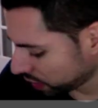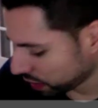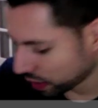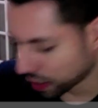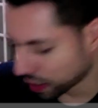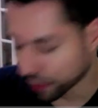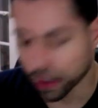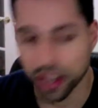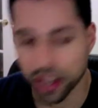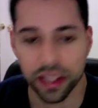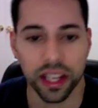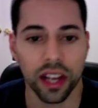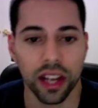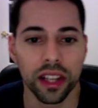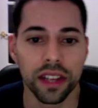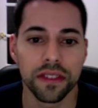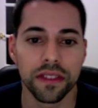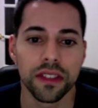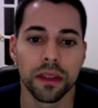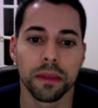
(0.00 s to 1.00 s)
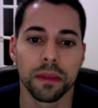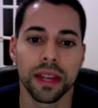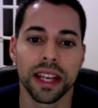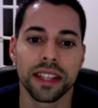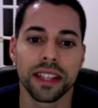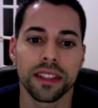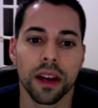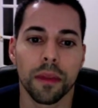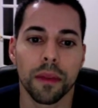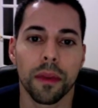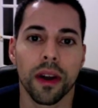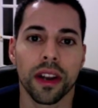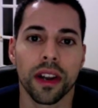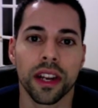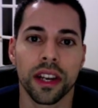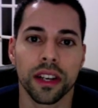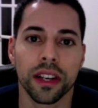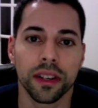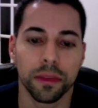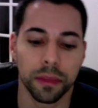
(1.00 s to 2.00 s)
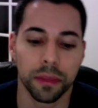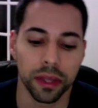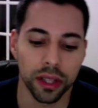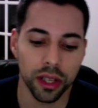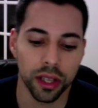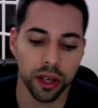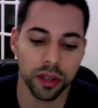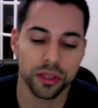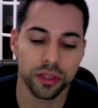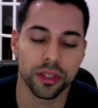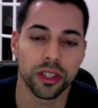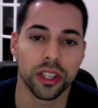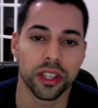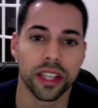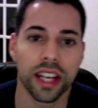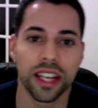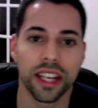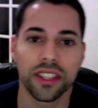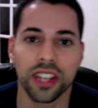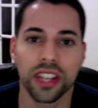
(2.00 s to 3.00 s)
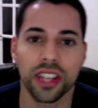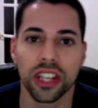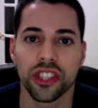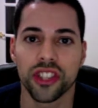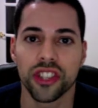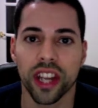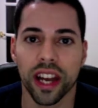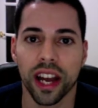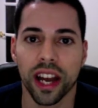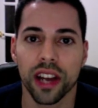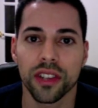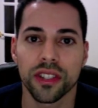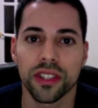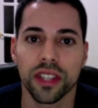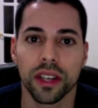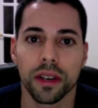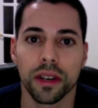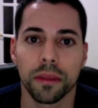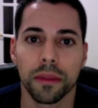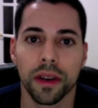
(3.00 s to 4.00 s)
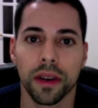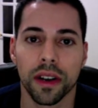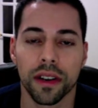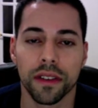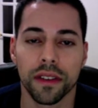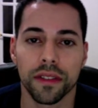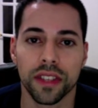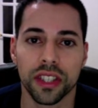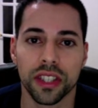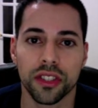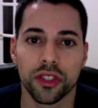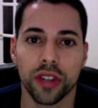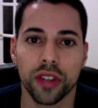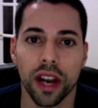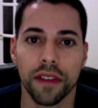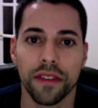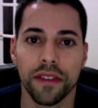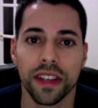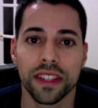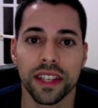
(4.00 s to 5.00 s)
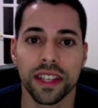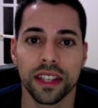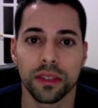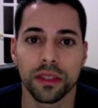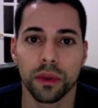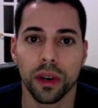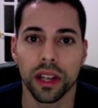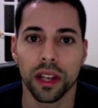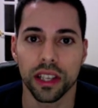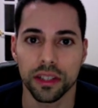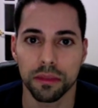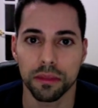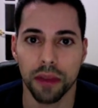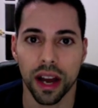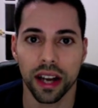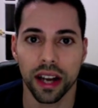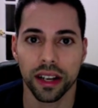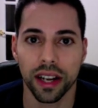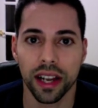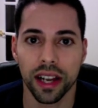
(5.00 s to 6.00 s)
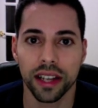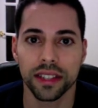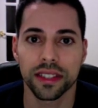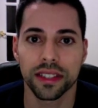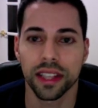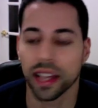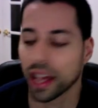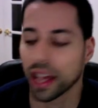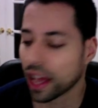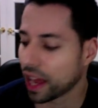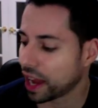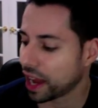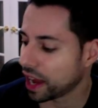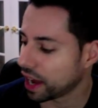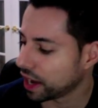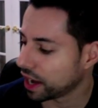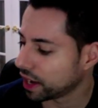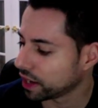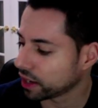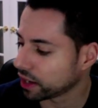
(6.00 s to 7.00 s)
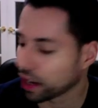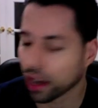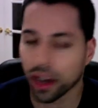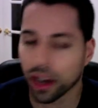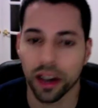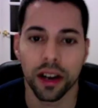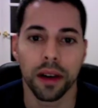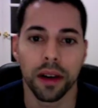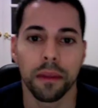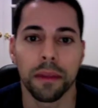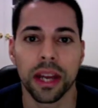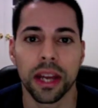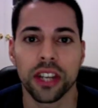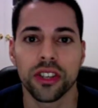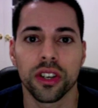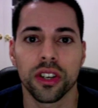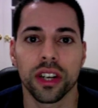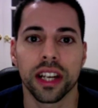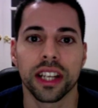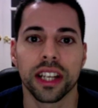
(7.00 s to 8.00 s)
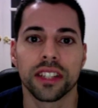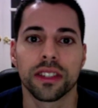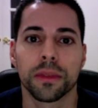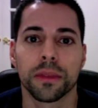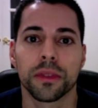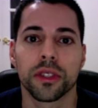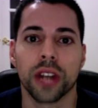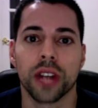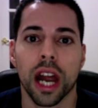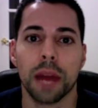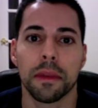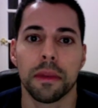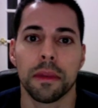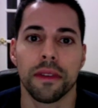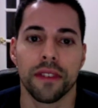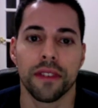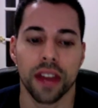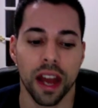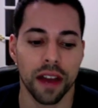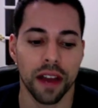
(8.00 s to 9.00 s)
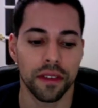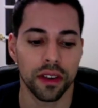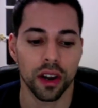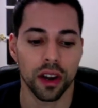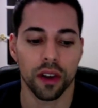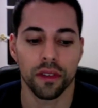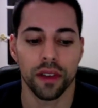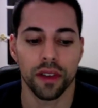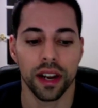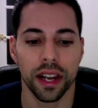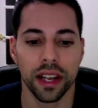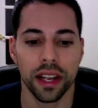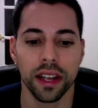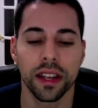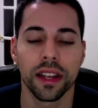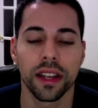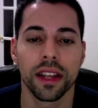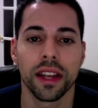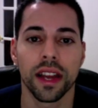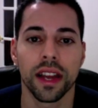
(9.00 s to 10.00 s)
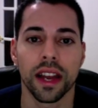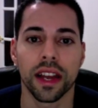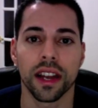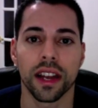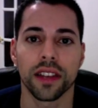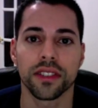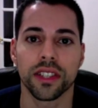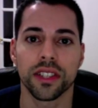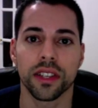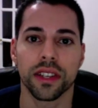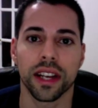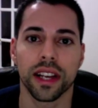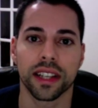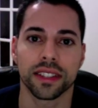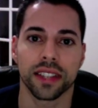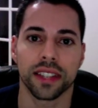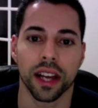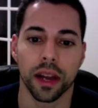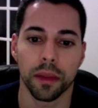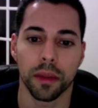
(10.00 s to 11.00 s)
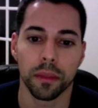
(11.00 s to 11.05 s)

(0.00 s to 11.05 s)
if anything, I'll leave some links up on here below so you guys can check out some of these Dri-fits as well as Mocknecks. And make sure to hit subscribe if you haven't already. And I'll see you next time.